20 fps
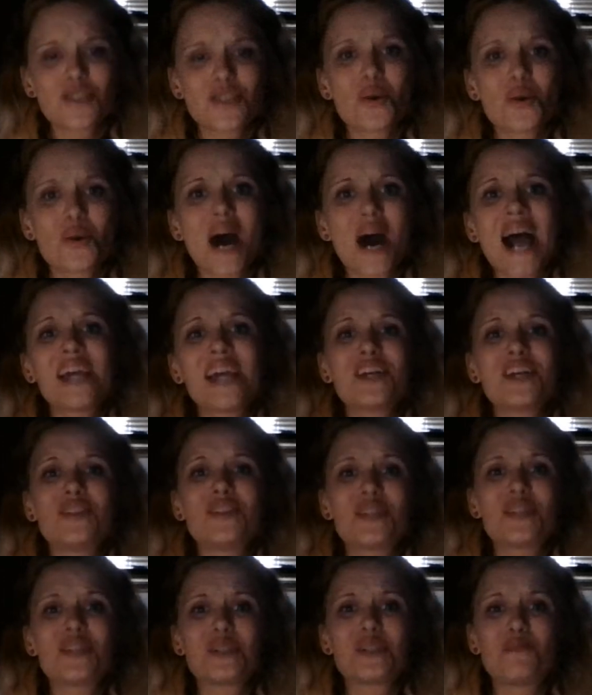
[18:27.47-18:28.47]
so I
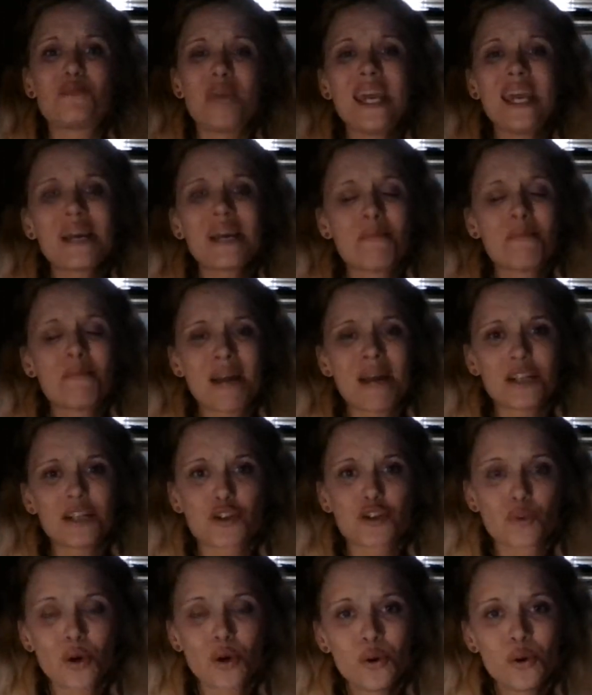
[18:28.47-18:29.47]
could speak my
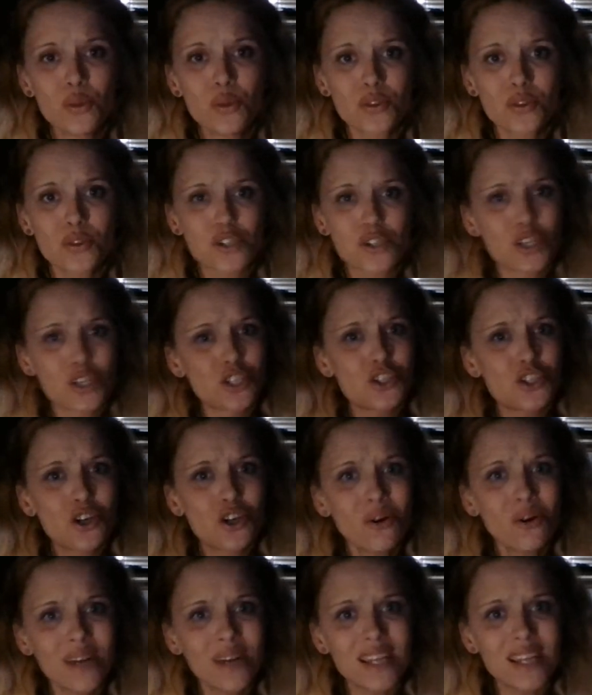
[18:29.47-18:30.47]
truth to the
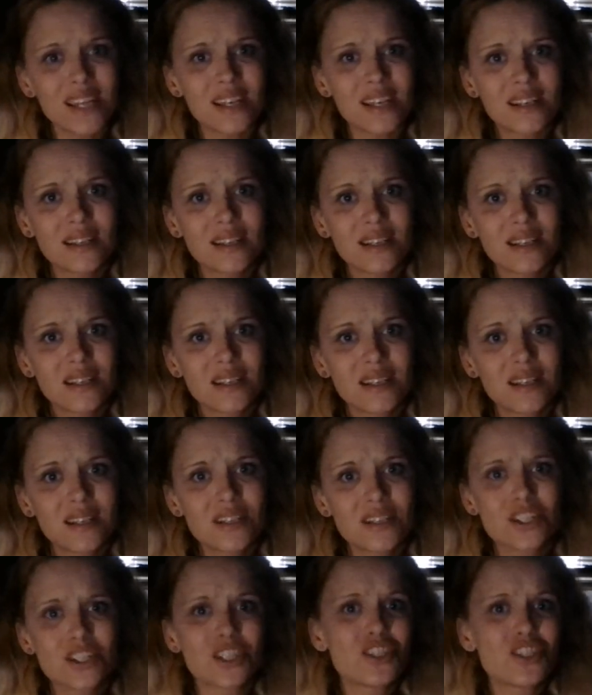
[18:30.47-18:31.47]
jury,
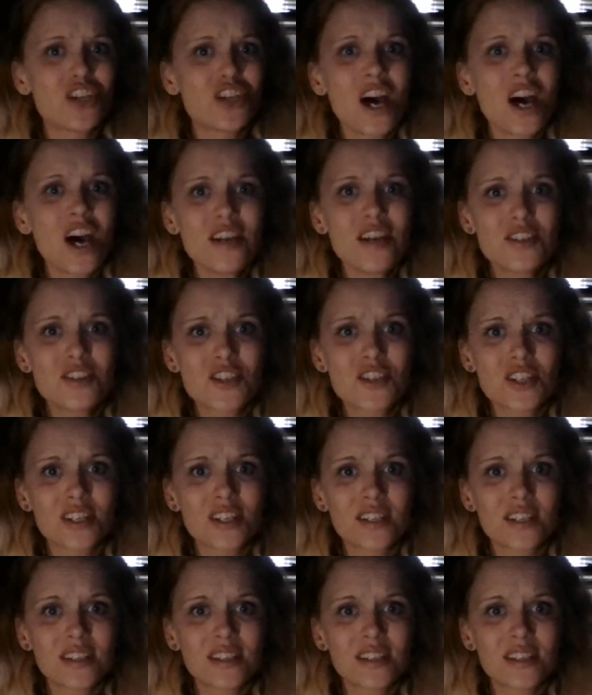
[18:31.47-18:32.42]
to the judge,